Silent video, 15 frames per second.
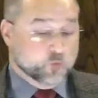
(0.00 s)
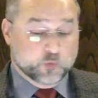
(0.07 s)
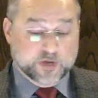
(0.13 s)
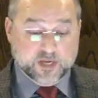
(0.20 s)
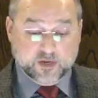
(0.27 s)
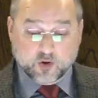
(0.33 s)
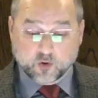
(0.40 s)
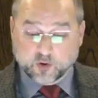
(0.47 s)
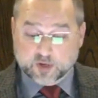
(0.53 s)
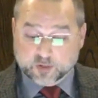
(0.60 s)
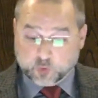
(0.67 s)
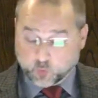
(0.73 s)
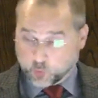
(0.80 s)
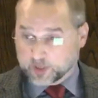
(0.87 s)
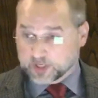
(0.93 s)
We are
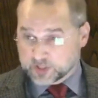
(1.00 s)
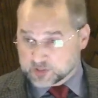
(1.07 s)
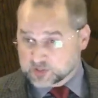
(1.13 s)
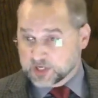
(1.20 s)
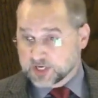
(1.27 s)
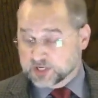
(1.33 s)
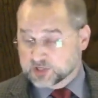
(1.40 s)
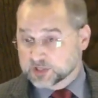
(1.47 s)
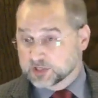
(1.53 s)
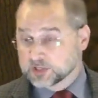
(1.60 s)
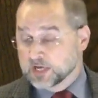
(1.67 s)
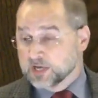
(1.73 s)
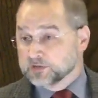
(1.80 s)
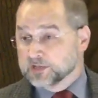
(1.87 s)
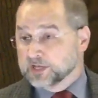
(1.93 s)
an
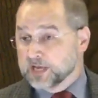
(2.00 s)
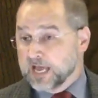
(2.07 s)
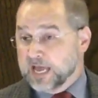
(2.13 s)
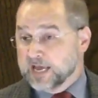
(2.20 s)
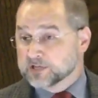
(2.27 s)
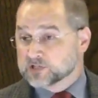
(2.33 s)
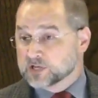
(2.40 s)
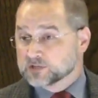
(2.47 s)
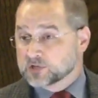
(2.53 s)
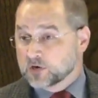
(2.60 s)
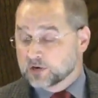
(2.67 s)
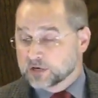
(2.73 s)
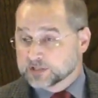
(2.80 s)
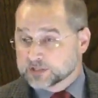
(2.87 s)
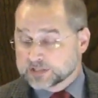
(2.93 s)
organization that has as
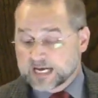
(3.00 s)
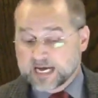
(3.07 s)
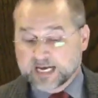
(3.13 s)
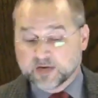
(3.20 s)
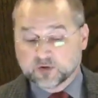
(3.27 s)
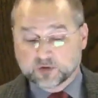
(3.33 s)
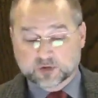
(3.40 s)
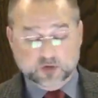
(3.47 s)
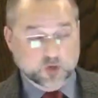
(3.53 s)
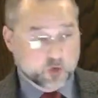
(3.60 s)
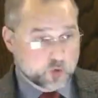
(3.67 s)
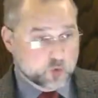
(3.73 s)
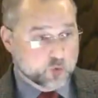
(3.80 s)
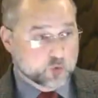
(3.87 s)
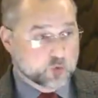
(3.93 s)
our entire
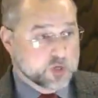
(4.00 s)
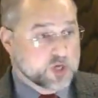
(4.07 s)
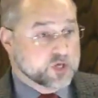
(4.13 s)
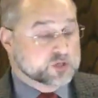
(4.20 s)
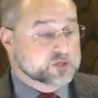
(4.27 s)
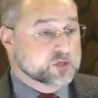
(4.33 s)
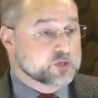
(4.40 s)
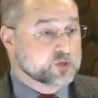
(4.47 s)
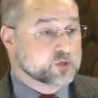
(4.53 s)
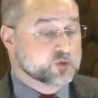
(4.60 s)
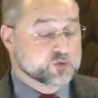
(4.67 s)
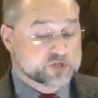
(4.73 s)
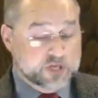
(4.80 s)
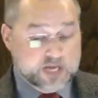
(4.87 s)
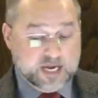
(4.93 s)
goal to
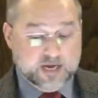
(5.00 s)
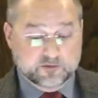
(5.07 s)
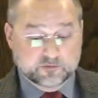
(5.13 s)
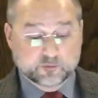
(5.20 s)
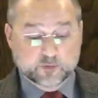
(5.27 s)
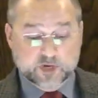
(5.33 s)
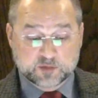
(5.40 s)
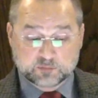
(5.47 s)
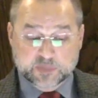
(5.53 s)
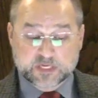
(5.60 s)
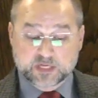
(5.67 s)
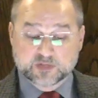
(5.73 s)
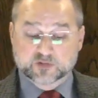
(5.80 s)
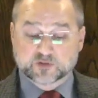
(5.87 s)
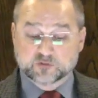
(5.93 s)
use every
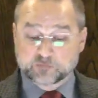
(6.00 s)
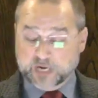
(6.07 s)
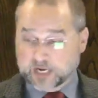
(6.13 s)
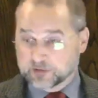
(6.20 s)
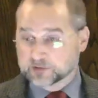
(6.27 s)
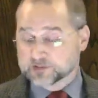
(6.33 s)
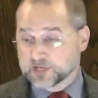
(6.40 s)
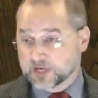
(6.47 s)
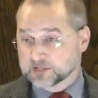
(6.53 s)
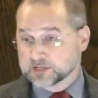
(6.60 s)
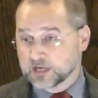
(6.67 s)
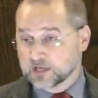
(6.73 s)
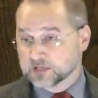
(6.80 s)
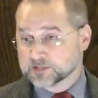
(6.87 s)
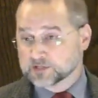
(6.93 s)
means of modern
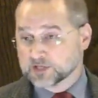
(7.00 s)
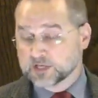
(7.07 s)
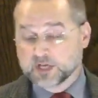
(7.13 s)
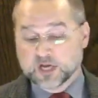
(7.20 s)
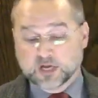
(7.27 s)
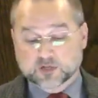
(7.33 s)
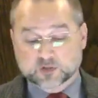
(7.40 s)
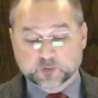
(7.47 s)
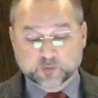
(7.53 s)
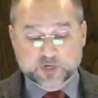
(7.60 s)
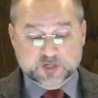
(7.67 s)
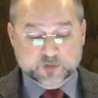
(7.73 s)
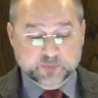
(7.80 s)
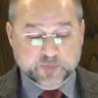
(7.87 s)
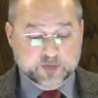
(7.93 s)
technology to
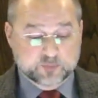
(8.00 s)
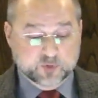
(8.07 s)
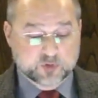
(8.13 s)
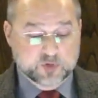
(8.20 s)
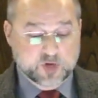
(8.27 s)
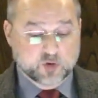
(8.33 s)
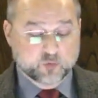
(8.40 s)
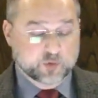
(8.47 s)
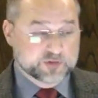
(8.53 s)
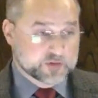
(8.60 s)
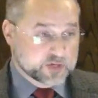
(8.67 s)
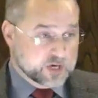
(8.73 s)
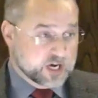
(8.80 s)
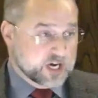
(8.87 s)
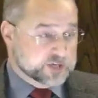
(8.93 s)
reach people with
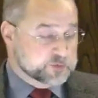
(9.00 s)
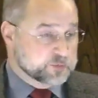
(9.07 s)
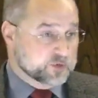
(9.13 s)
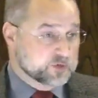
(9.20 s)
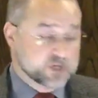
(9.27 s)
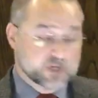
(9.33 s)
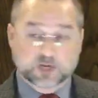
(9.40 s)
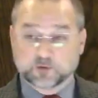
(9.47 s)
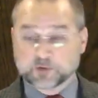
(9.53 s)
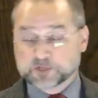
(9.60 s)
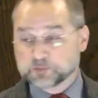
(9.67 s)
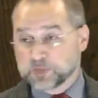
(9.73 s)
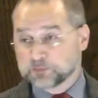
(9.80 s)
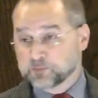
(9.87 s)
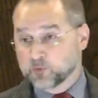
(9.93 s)
the gospel. Now,
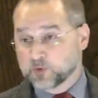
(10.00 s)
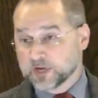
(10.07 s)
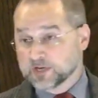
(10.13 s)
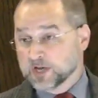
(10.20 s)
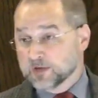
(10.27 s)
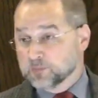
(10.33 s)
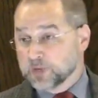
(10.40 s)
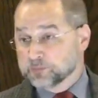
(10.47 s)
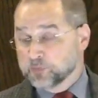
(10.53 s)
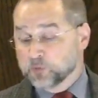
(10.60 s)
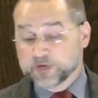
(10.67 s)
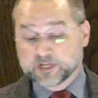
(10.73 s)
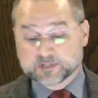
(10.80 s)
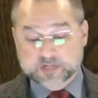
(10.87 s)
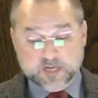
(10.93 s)
what's my point? My
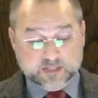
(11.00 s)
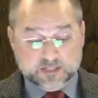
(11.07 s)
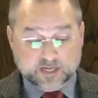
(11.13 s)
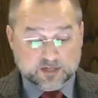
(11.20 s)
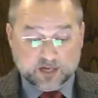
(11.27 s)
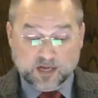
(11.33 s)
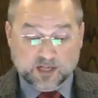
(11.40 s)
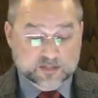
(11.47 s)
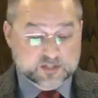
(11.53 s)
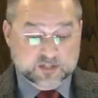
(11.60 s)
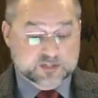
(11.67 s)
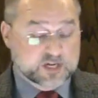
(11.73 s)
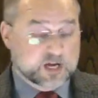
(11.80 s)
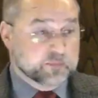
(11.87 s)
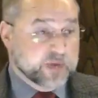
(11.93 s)
point is
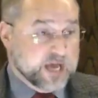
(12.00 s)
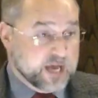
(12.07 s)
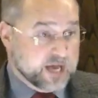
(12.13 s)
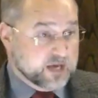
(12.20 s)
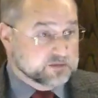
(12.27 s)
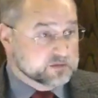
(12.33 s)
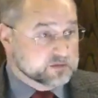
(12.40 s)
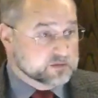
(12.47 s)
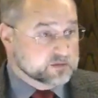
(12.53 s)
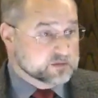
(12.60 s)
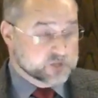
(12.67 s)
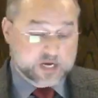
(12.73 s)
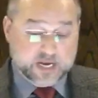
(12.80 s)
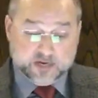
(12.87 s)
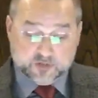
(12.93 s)
technology is not bad.
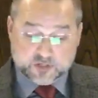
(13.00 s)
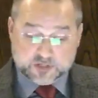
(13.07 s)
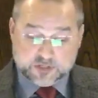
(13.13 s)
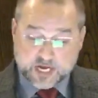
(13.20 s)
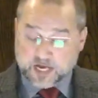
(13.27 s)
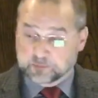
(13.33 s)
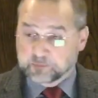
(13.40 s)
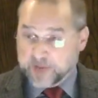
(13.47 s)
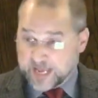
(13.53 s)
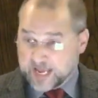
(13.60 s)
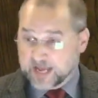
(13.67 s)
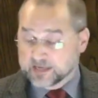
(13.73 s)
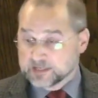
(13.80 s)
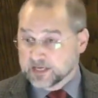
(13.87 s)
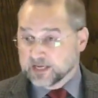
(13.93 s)
Change is not
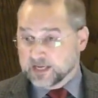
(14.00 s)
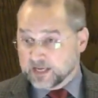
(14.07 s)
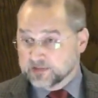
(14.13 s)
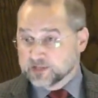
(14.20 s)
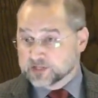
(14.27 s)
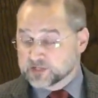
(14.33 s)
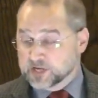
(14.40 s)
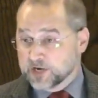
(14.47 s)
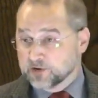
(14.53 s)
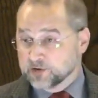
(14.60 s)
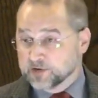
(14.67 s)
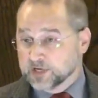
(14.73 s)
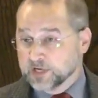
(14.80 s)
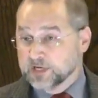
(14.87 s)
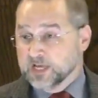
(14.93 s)
bad in this
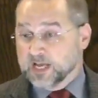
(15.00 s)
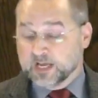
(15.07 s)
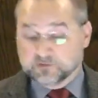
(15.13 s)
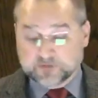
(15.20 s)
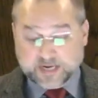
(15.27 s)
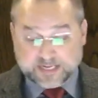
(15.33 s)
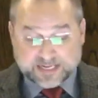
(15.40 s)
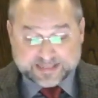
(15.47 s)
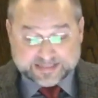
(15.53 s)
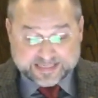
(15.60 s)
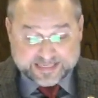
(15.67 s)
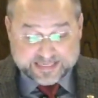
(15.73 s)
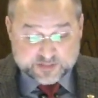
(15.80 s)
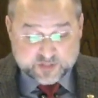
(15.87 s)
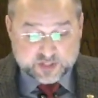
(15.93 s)
area. In fact, I
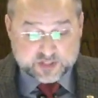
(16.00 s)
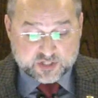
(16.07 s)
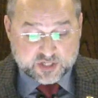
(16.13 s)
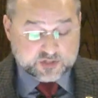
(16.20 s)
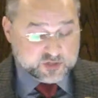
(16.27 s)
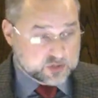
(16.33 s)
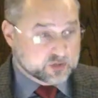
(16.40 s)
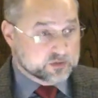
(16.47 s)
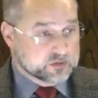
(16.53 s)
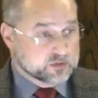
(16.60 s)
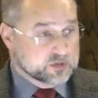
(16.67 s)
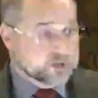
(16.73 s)
think it's essential.